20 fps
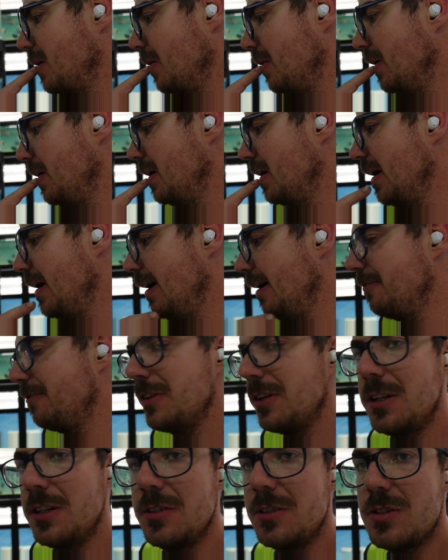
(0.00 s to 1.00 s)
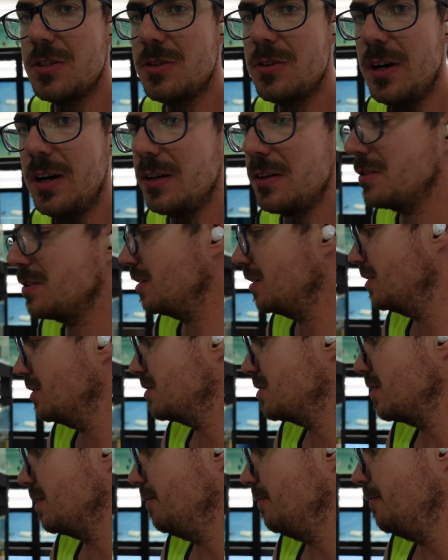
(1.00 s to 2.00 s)
going to have to construct
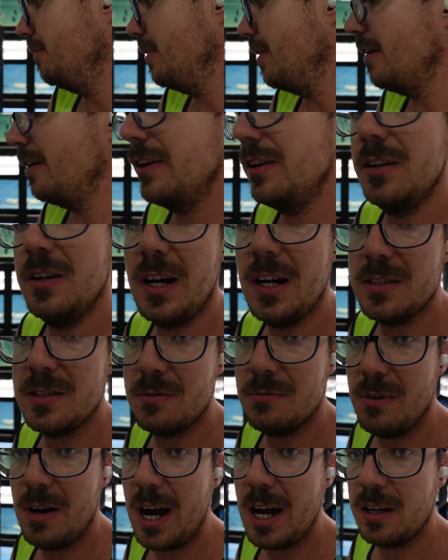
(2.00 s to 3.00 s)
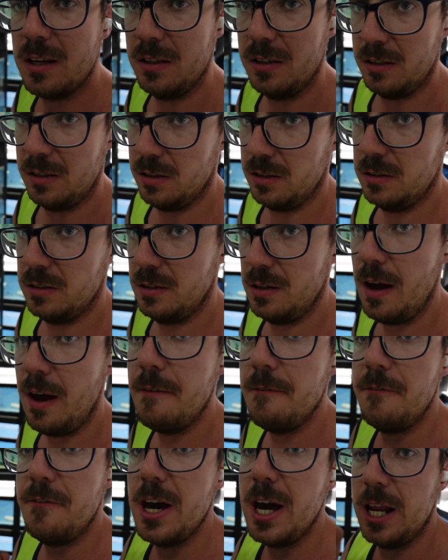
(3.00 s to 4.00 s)
some very nice racking
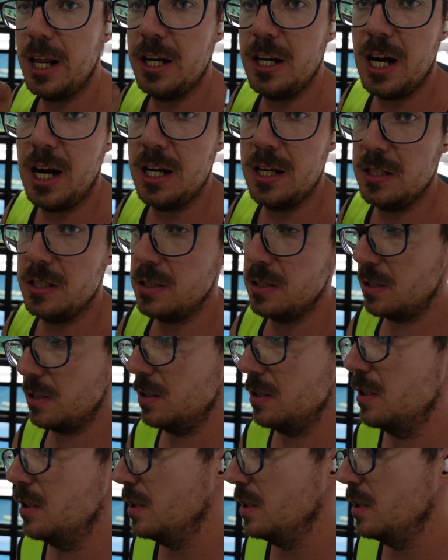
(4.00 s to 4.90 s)
very nice